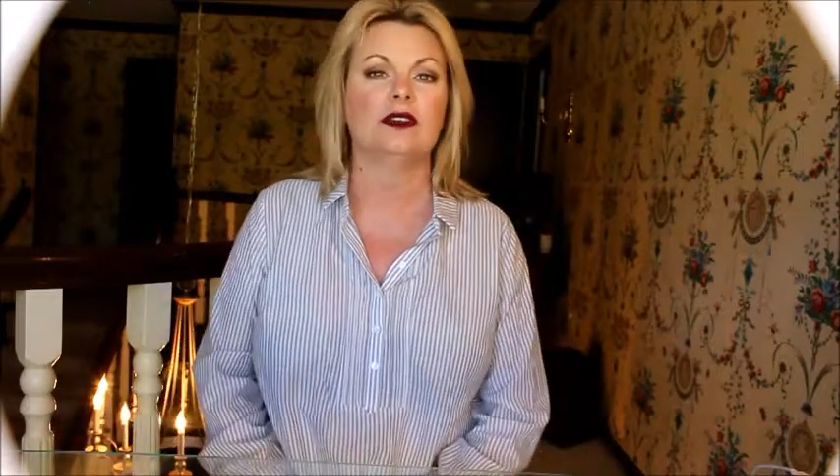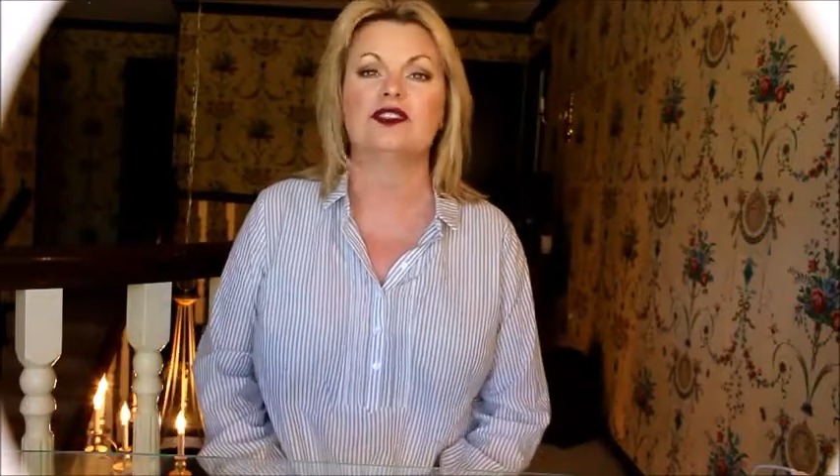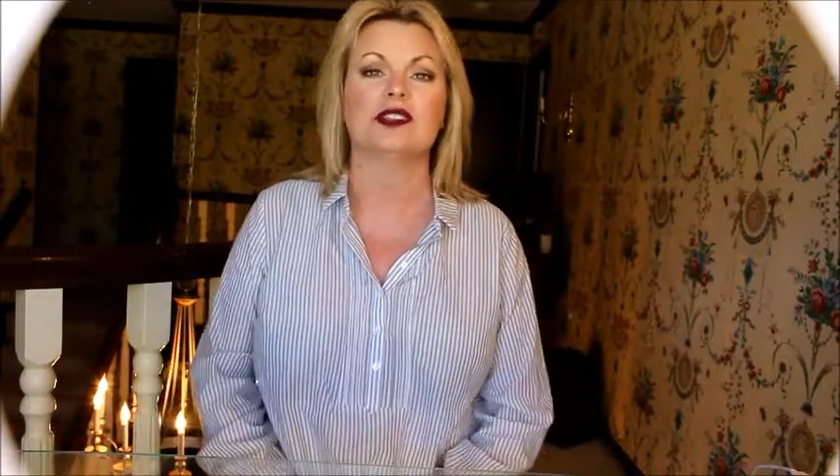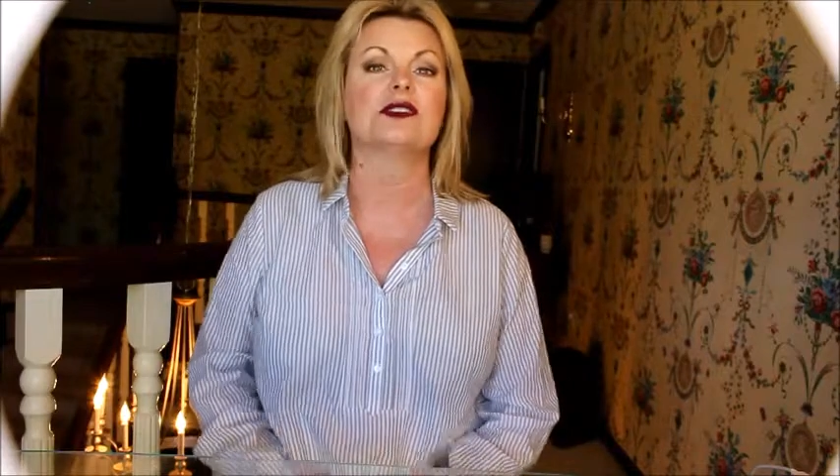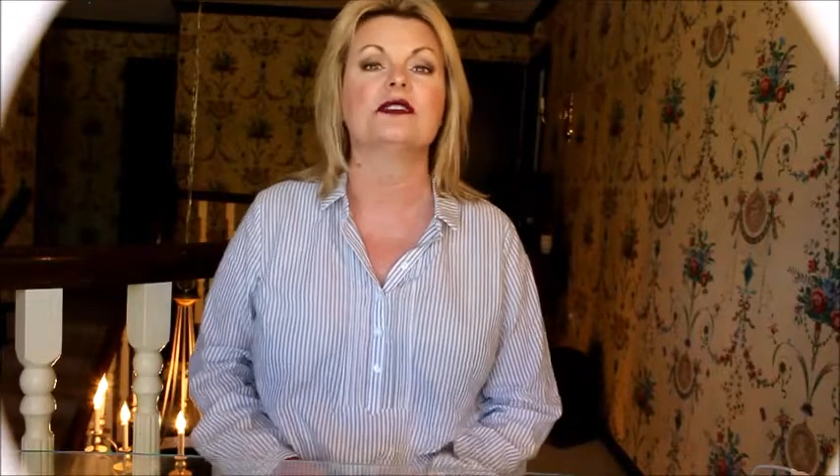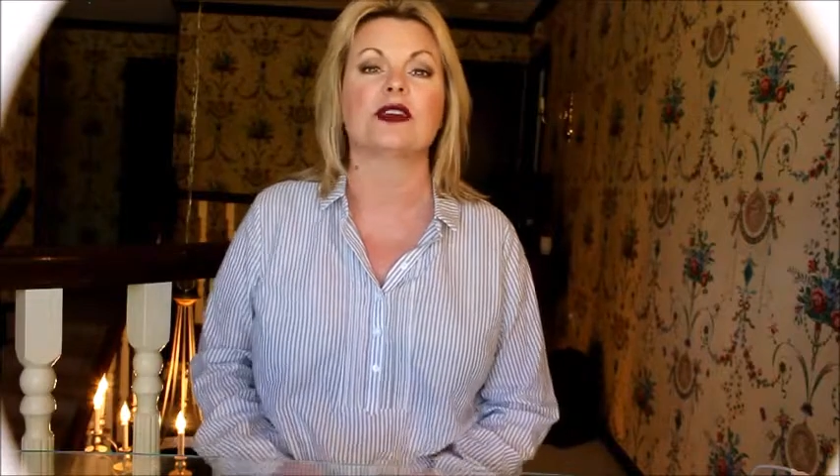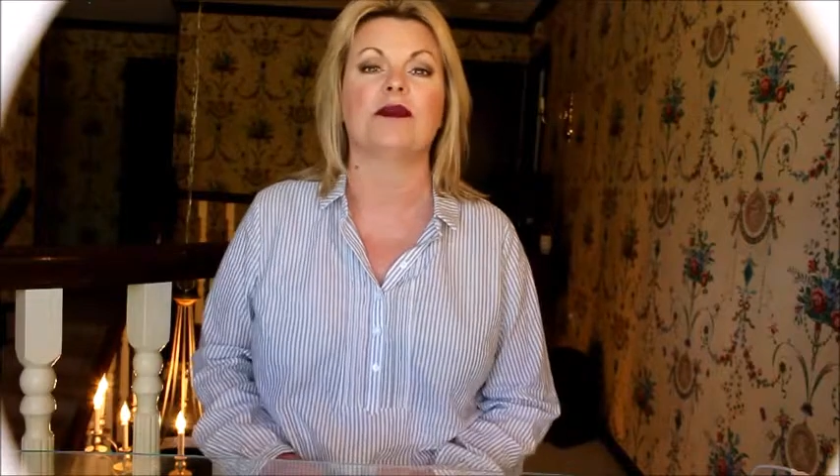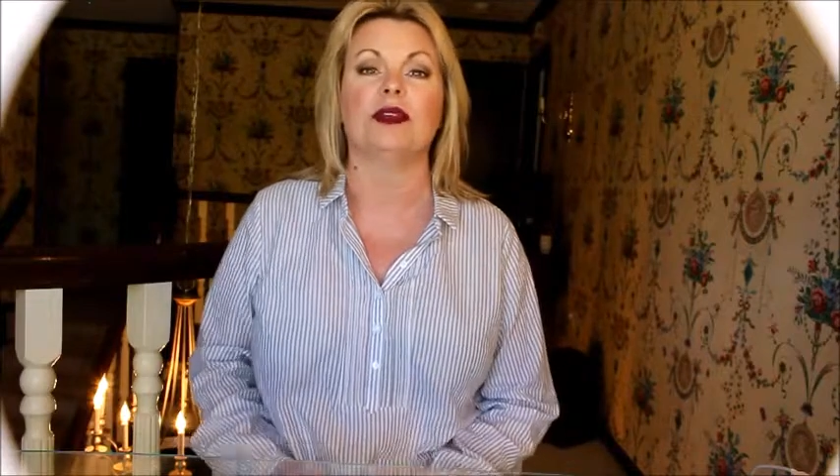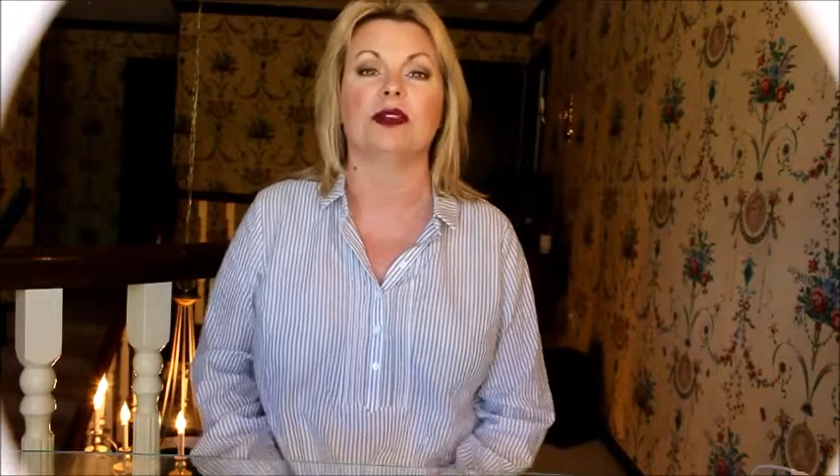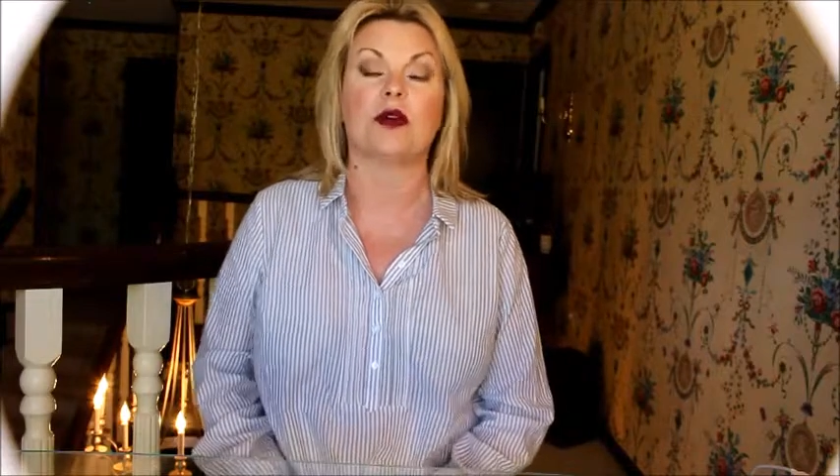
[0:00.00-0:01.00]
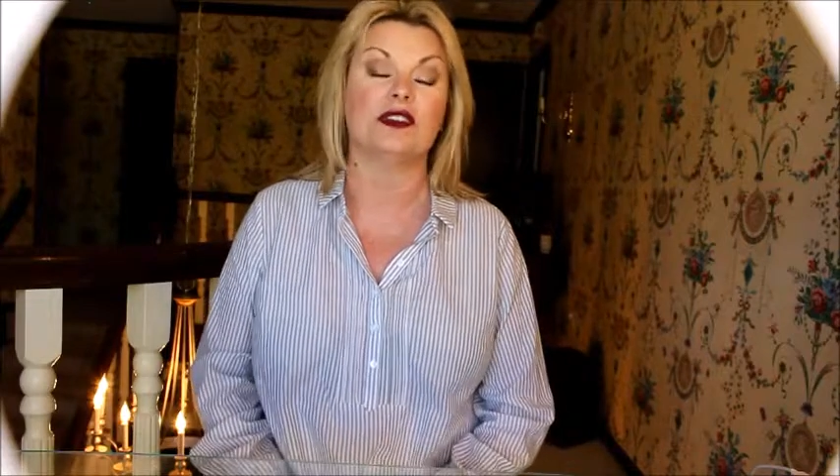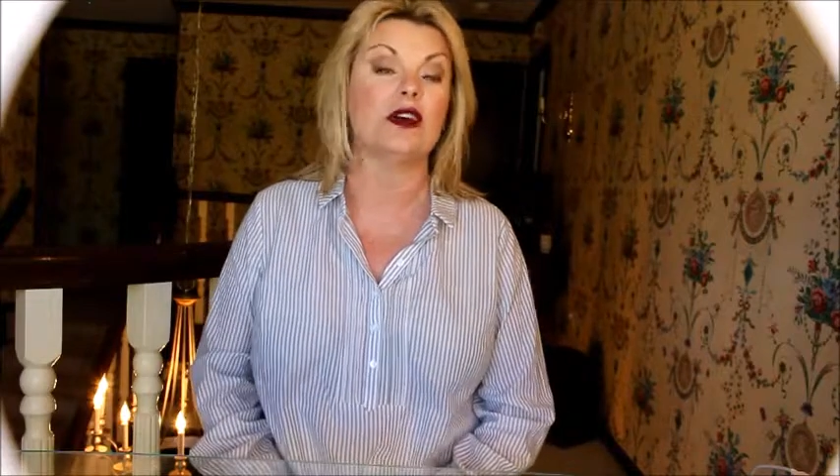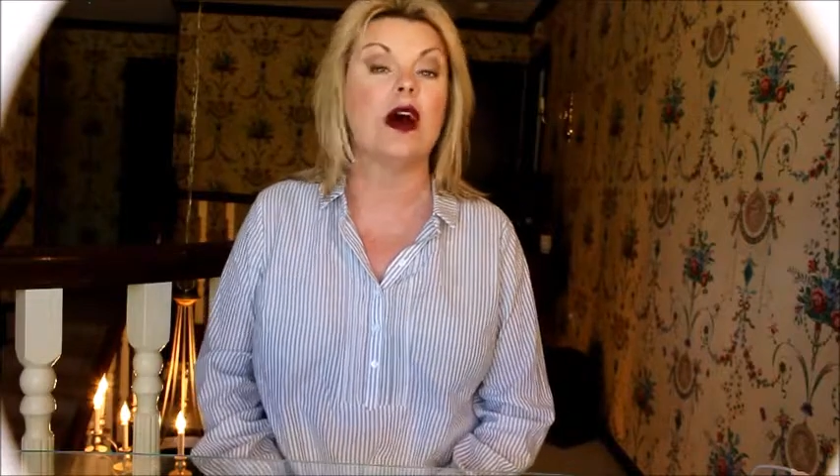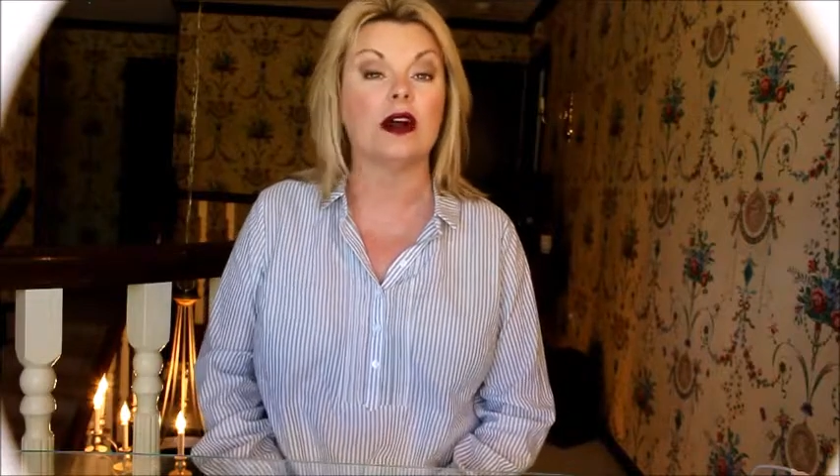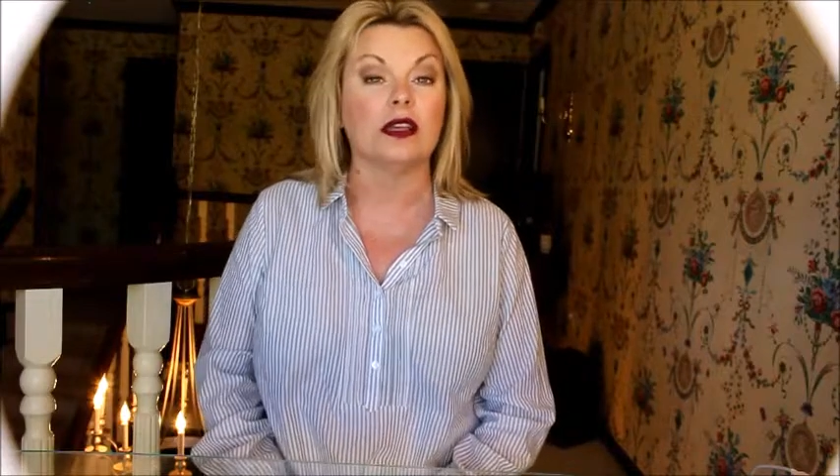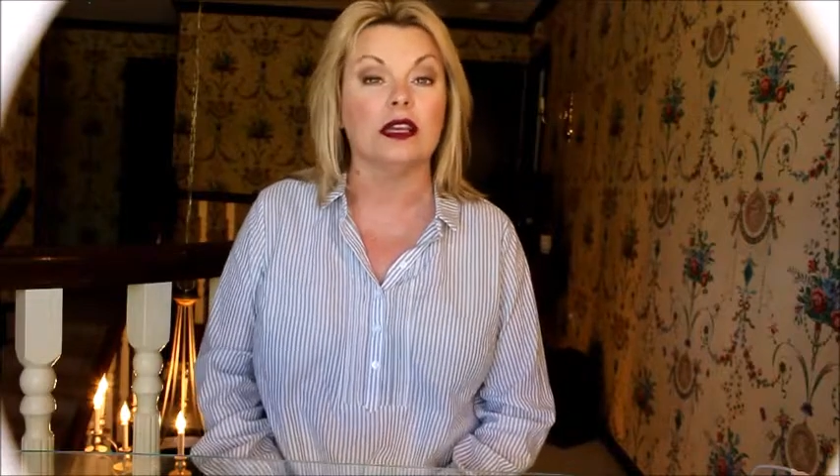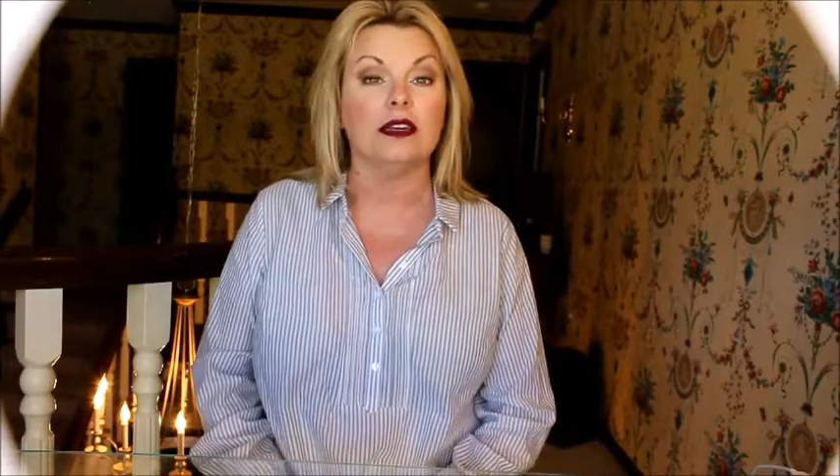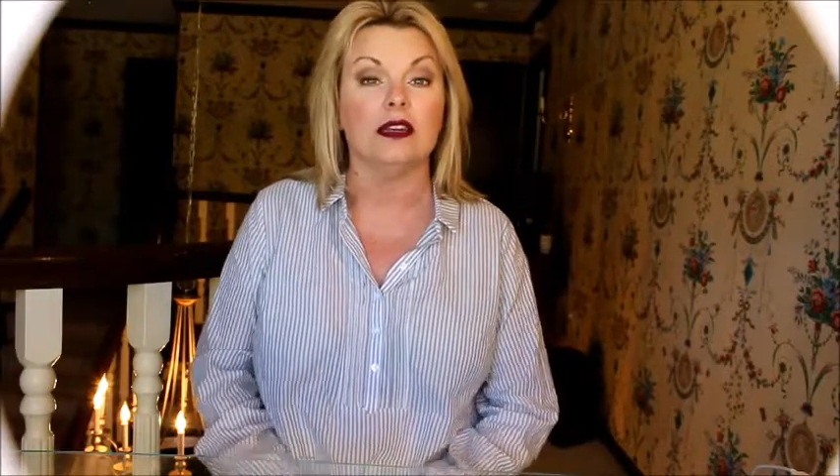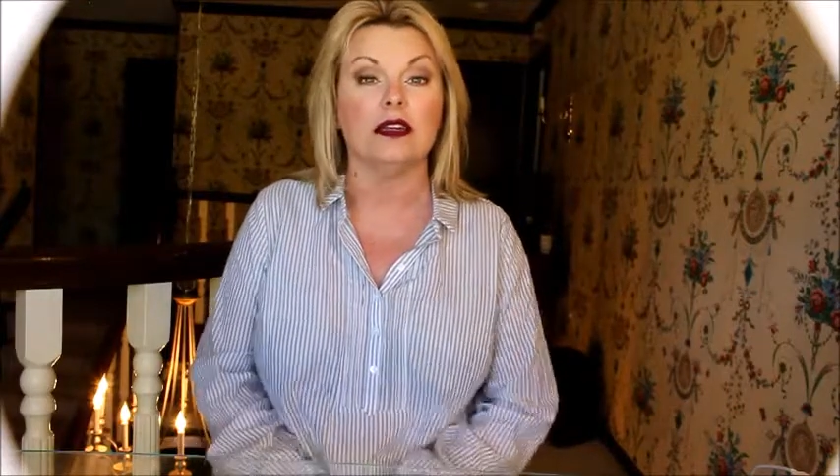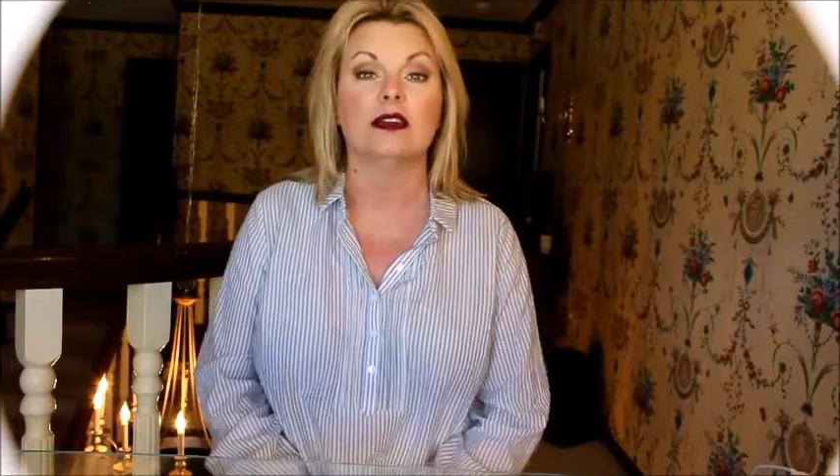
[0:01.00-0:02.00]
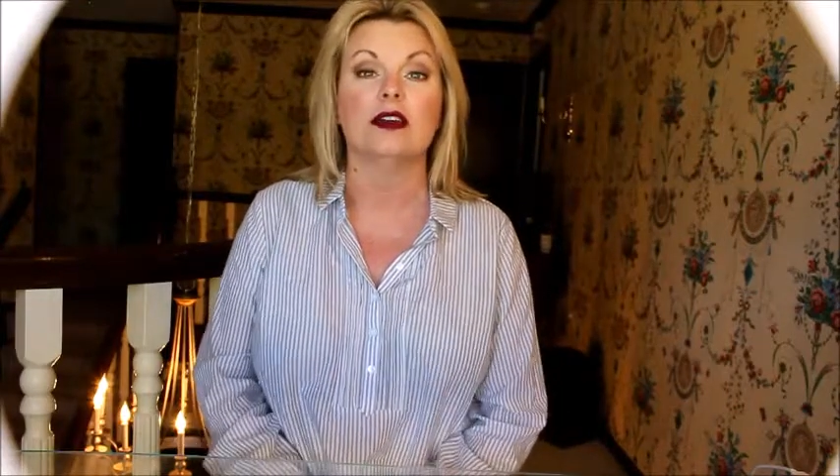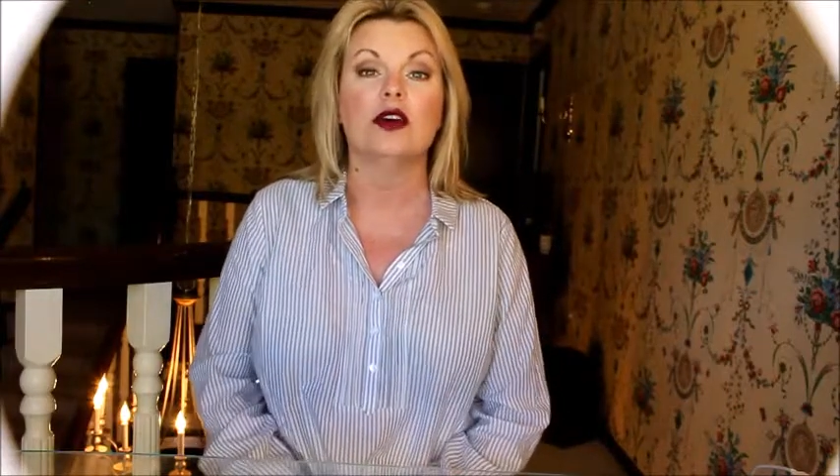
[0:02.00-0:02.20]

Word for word: just something, or the dog eating,